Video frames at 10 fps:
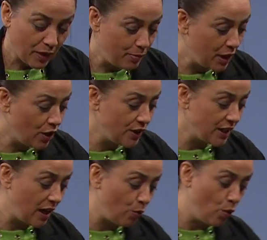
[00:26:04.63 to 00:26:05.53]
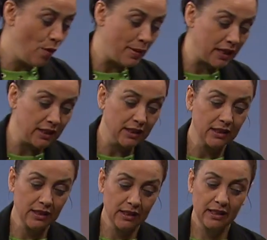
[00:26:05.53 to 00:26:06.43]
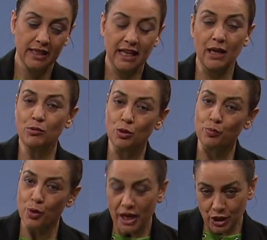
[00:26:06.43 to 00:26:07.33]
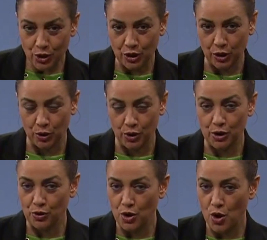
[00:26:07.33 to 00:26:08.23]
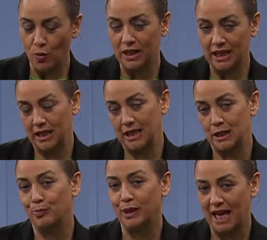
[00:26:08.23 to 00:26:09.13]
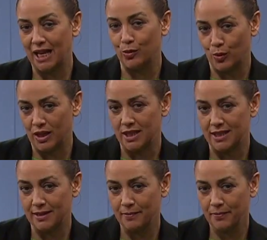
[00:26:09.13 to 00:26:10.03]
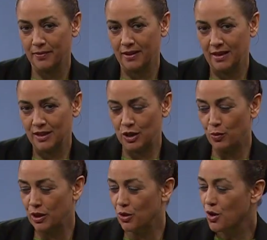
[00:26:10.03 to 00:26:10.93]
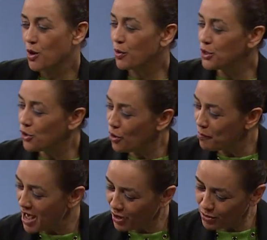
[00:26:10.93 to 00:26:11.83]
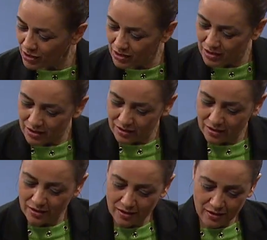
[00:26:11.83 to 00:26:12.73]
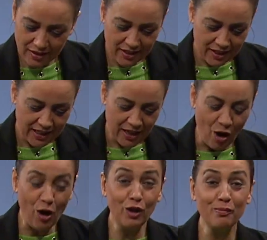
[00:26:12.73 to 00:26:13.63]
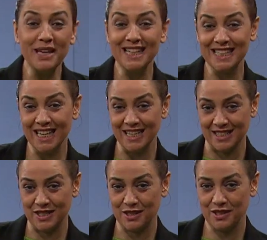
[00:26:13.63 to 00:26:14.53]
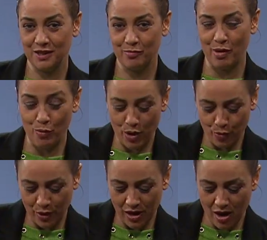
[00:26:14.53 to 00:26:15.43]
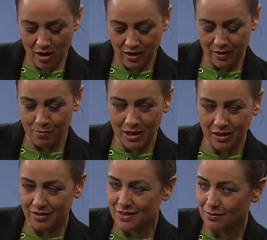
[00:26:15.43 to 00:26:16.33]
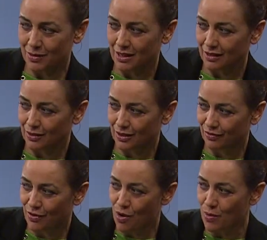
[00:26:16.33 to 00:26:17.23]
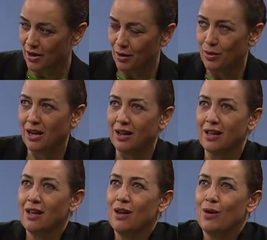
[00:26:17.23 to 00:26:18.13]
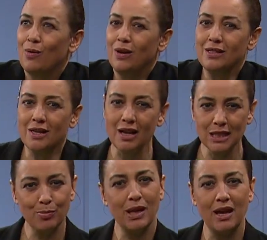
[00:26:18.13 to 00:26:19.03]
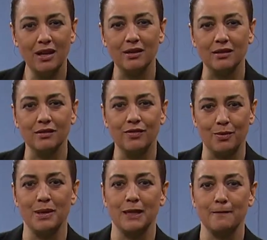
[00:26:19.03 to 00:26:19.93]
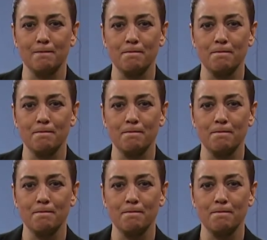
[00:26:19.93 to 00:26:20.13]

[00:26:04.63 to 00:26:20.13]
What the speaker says: because a woman came to pray to the Lord to know what his plan was. See, when you go backwards, all makes sense. But when we are in the middle of something looking forward and we're like, what is God's plan for me?